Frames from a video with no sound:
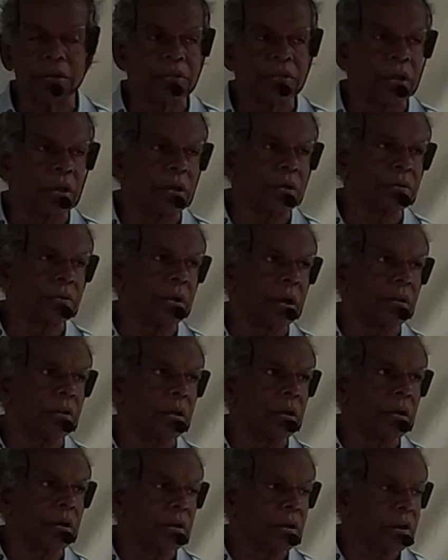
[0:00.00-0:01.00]
thing is that
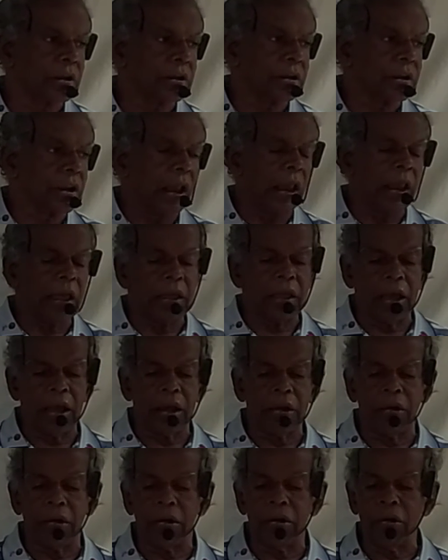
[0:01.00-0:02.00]
it delayed.
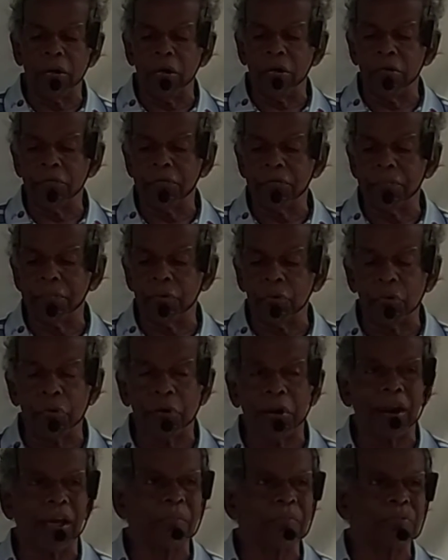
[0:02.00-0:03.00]
I got a lot of
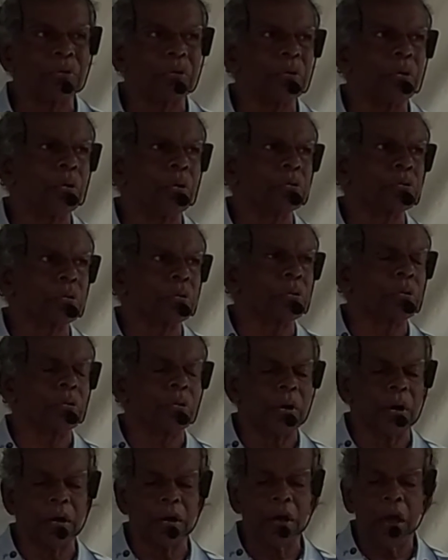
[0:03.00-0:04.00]
programs to go through.
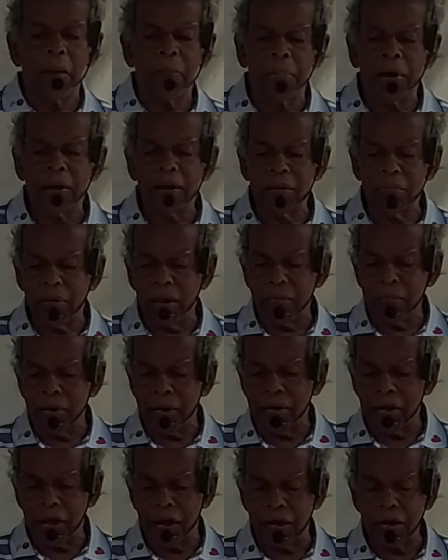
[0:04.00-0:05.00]
But
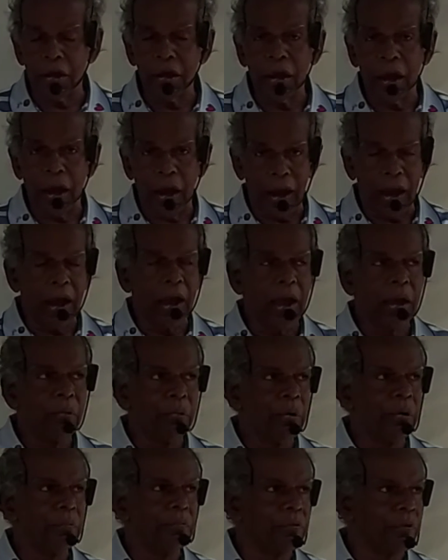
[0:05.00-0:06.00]
remember that
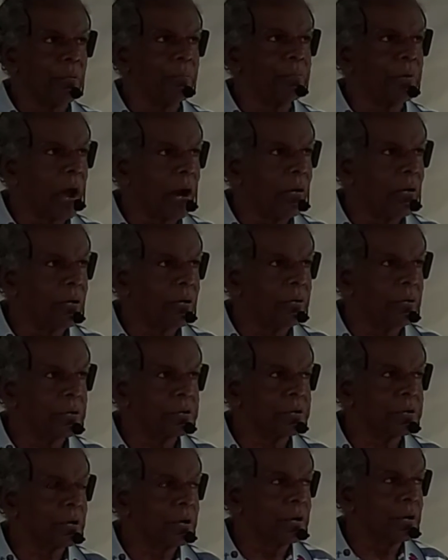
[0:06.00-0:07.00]
from now
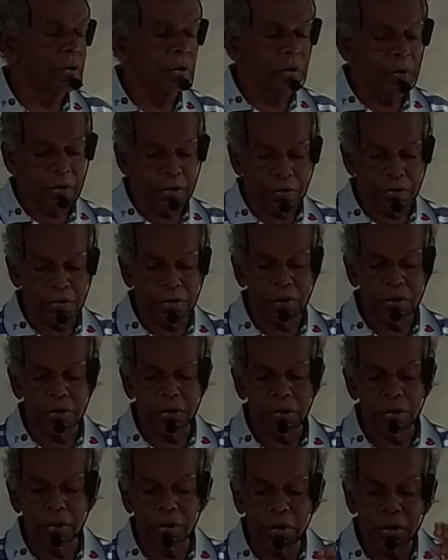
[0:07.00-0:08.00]
onwards, this
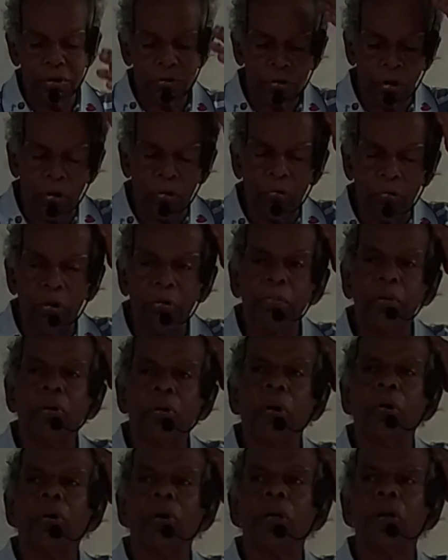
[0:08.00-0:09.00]
talk will be
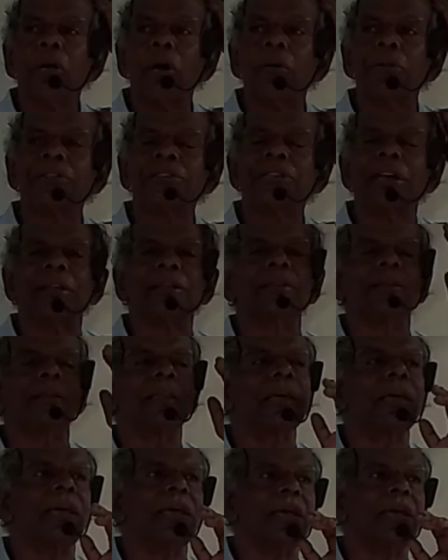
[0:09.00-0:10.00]
only on
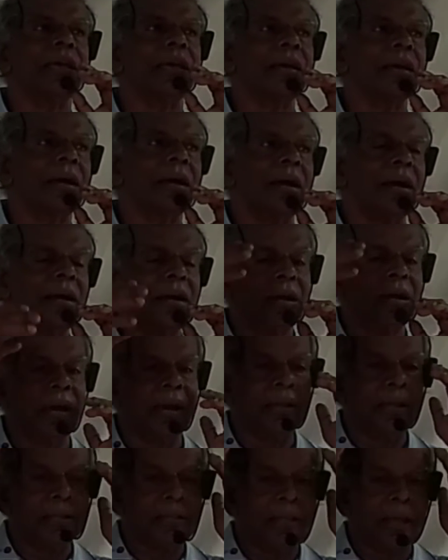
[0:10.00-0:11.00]
Sunday.
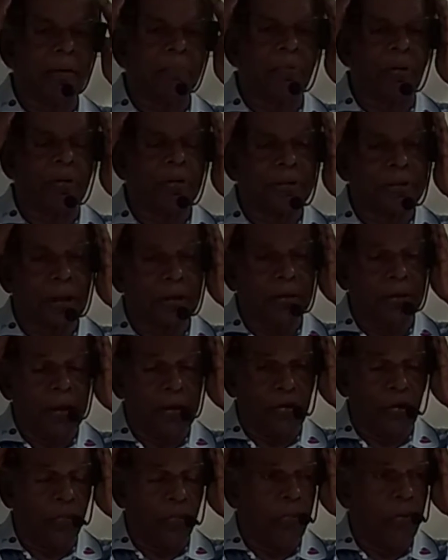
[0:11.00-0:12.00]
Anytime on
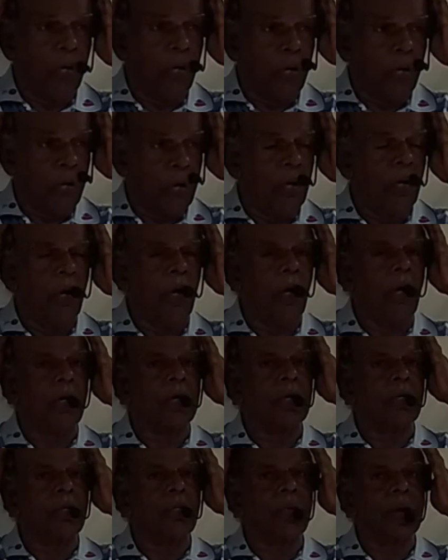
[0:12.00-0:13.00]
Sunday. No more
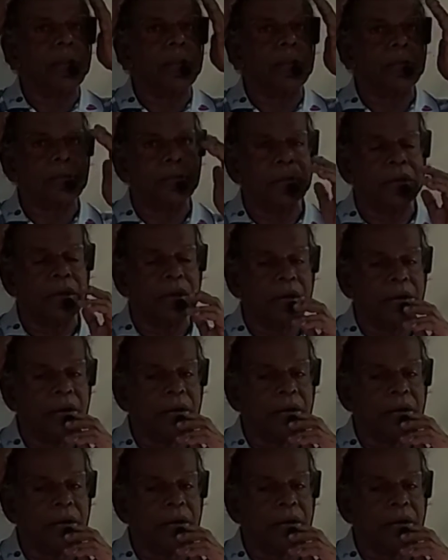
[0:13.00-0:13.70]
on the Wednesday.